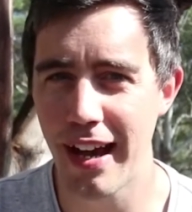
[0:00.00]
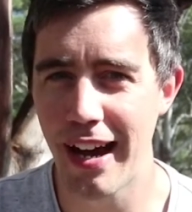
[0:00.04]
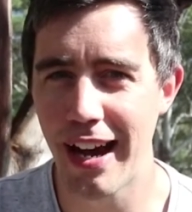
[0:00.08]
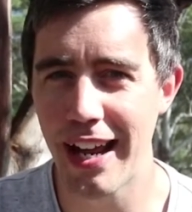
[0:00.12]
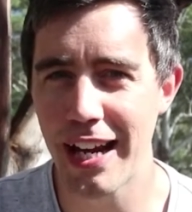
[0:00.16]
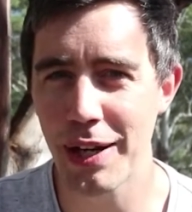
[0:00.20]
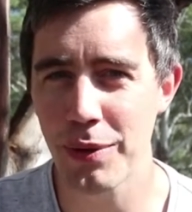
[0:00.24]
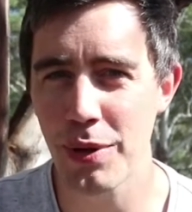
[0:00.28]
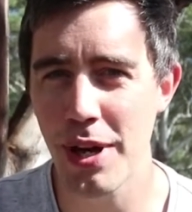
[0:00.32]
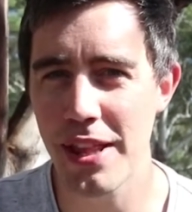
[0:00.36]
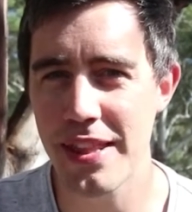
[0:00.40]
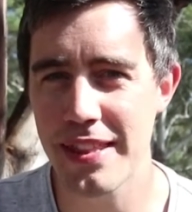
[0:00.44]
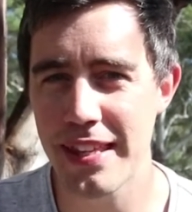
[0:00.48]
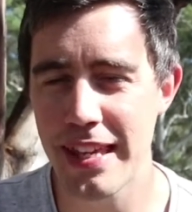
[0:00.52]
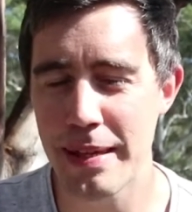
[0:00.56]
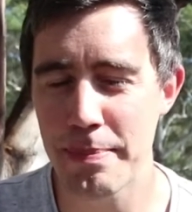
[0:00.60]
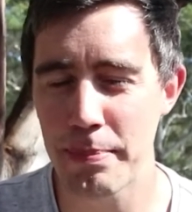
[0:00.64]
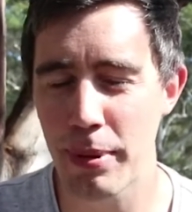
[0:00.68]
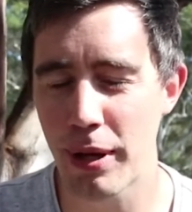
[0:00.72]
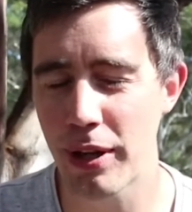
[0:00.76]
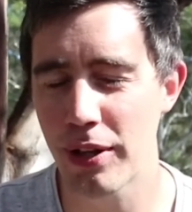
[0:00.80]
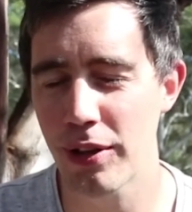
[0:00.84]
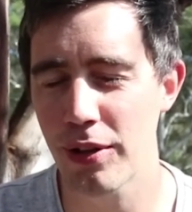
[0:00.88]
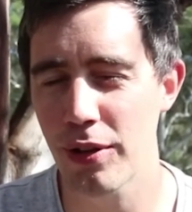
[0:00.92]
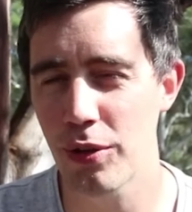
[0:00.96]
And I want to
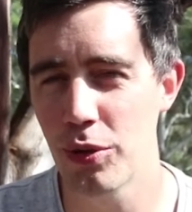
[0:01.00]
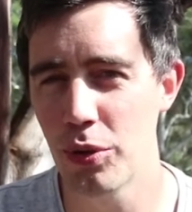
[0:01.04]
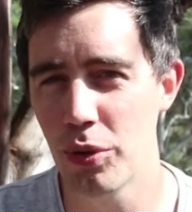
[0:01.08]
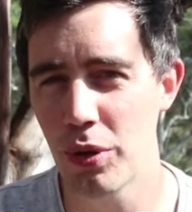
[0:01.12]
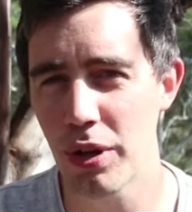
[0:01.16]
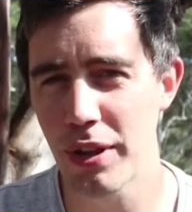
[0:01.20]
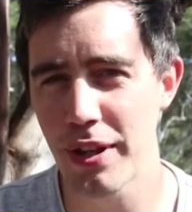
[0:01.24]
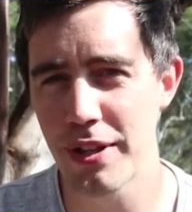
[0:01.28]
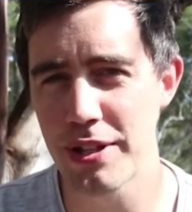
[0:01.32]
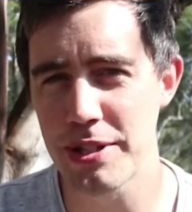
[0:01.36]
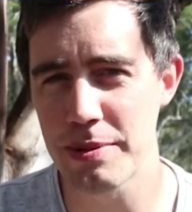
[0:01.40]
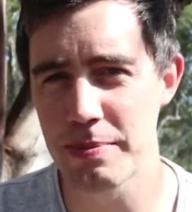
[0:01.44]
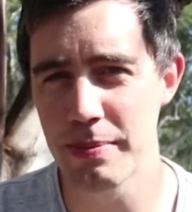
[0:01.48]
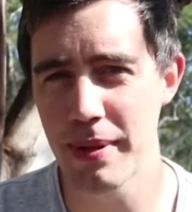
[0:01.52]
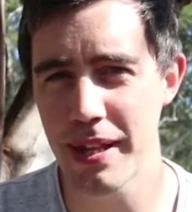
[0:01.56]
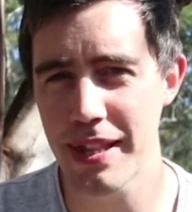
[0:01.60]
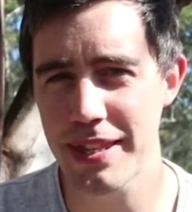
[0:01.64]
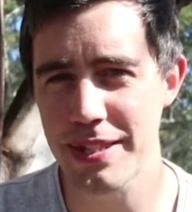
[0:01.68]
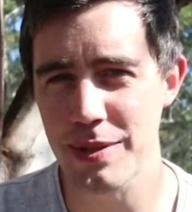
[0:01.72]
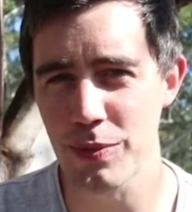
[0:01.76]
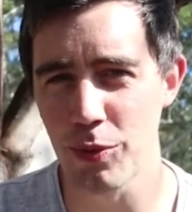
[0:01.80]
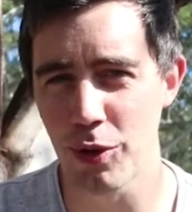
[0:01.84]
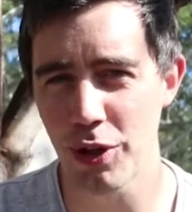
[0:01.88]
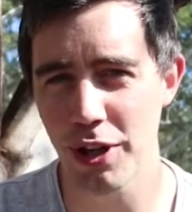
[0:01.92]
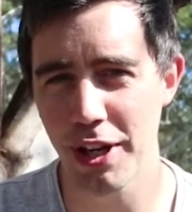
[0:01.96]
debunk all of those
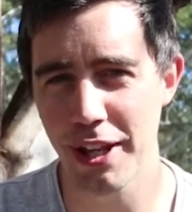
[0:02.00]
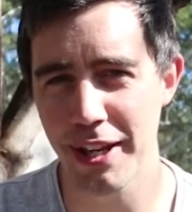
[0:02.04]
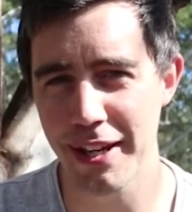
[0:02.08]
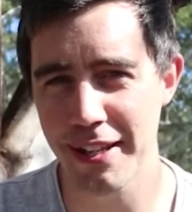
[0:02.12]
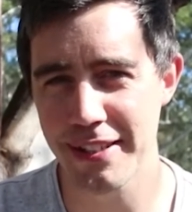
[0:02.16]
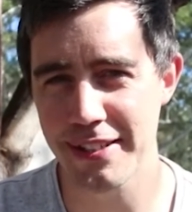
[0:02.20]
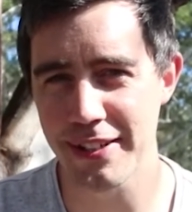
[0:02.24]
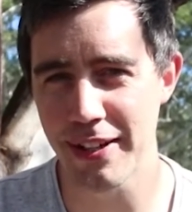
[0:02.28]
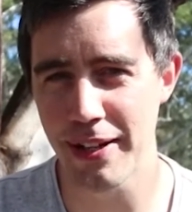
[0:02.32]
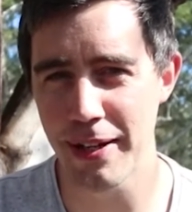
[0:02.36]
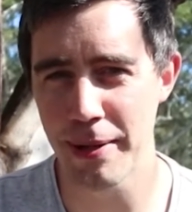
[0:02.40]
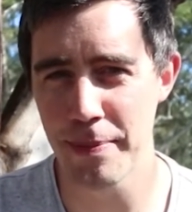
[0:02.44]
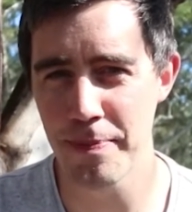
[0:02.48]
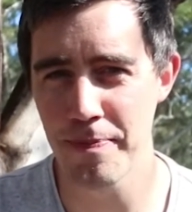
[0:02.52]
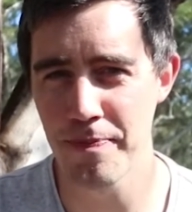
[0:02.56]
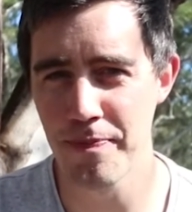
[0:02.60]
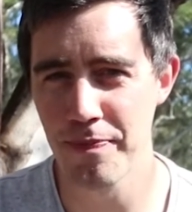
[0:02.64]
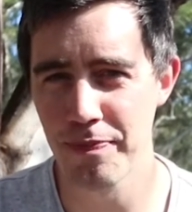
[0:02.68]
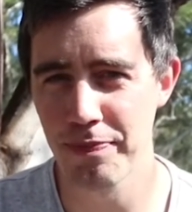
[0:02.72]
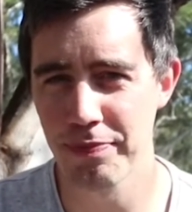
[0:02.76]
myths one at a time.